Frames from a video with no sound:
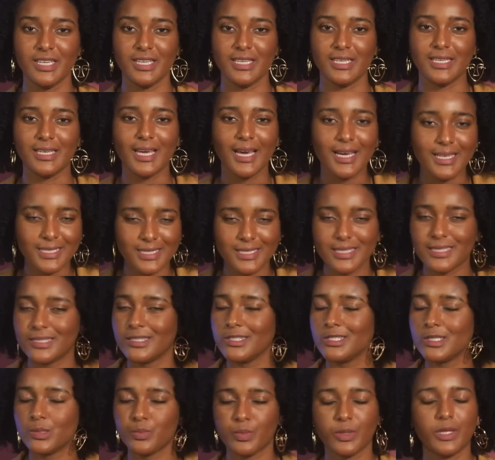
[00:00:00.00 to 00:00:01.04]
Yes,
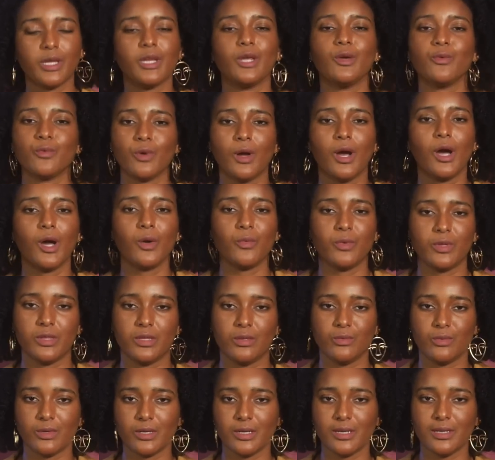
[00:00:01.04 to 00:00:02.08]
there's plenty wrong with
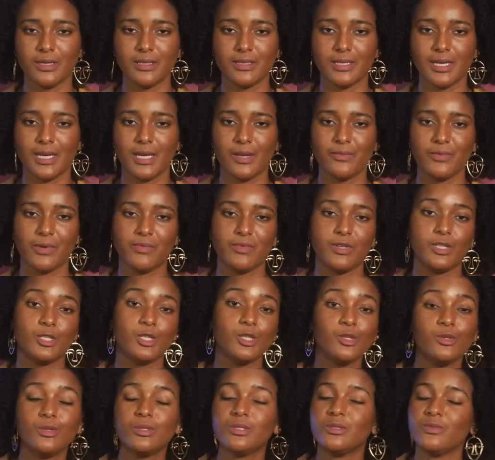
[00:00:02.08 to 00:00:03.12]
the world, and when we
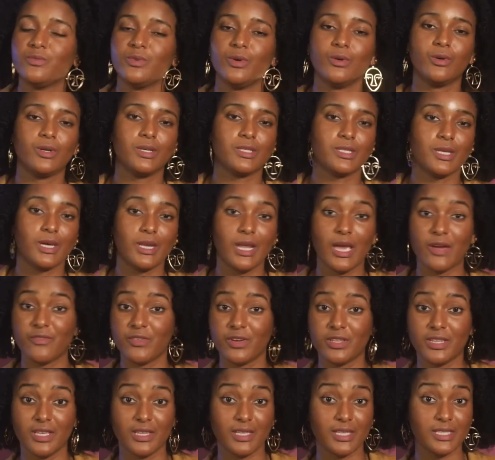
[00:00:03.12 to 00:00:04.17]
choose to focus on
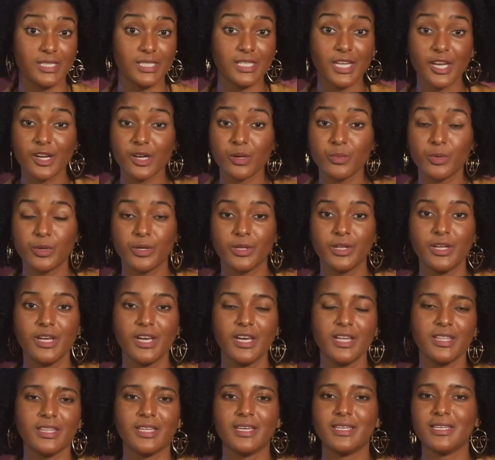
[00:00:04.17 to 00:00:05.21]
everything that's terrible,
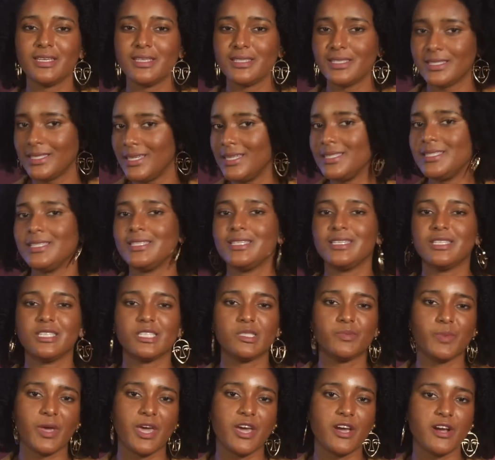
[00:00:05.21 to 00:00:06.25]
then it's easy to
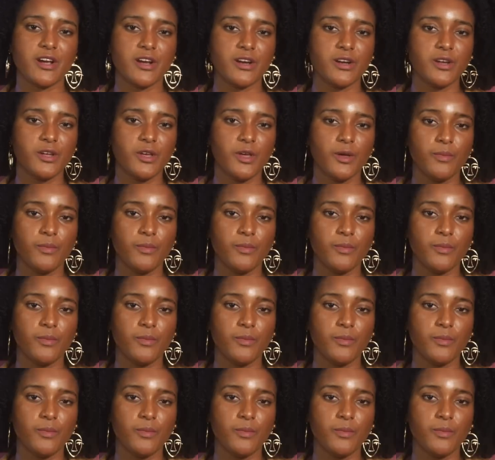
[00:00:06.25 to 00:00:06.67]
despair.